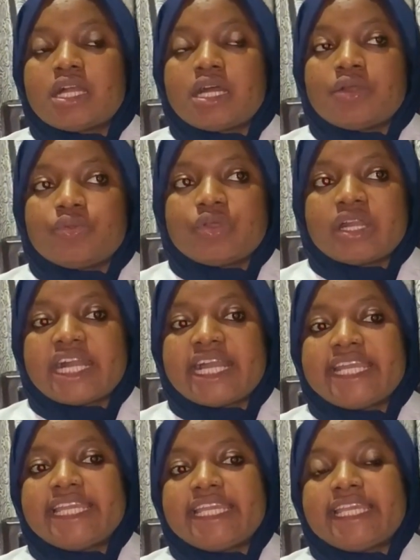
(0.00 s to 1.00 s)
Angwan
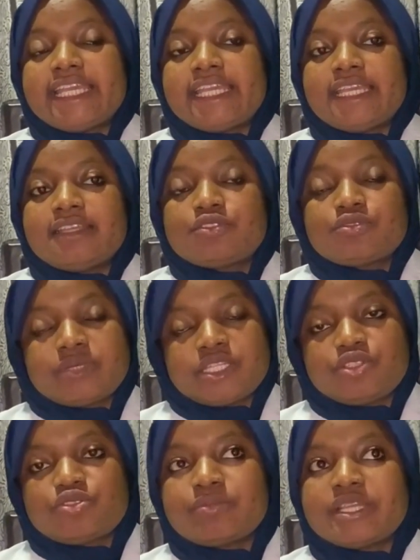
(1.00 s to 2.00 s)
Aye, too many
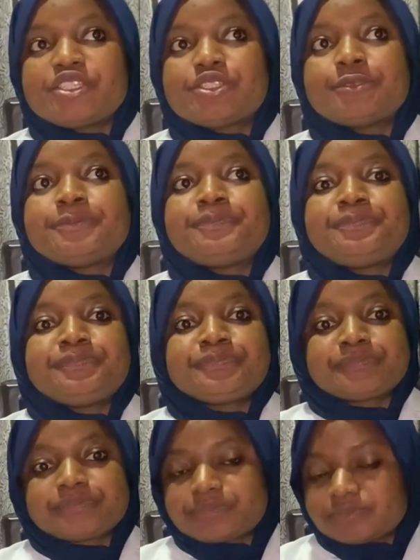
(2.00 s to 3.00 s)
to mention.
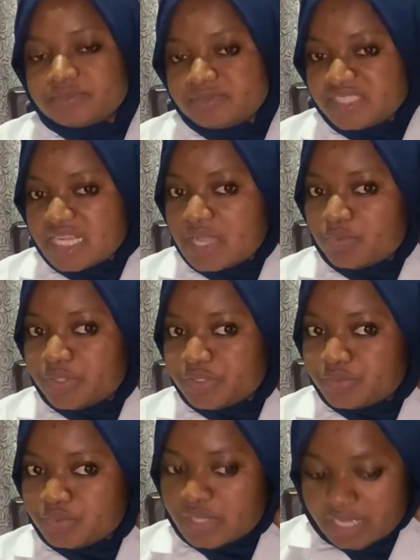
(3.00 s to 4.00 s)
We
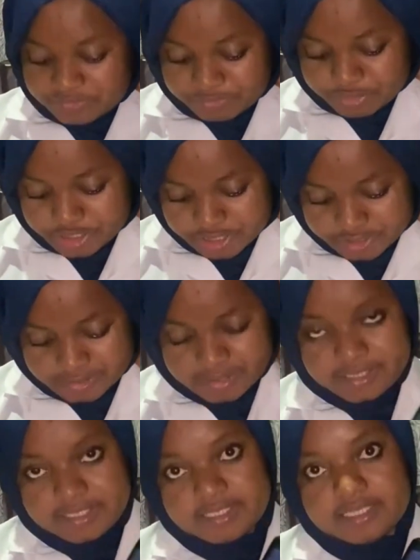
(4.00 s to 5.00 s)
do
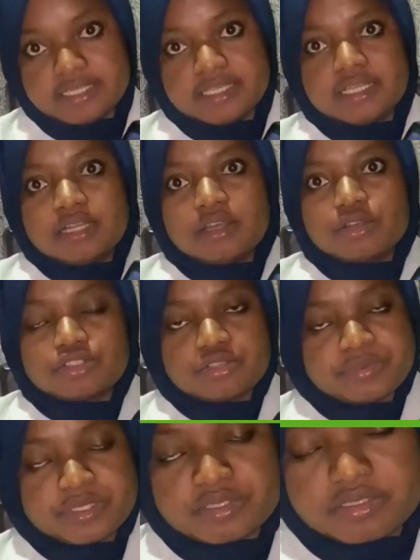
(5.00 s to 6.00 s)
advocacy on
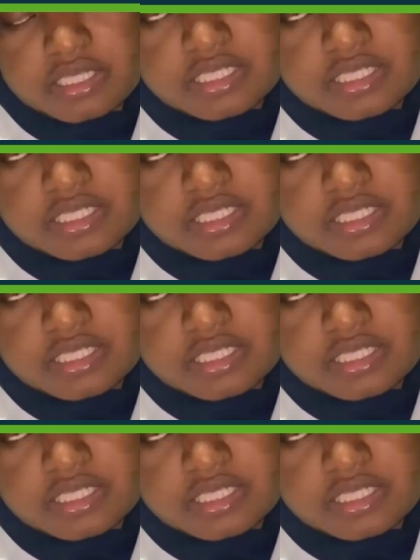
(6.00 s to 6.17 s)
topics such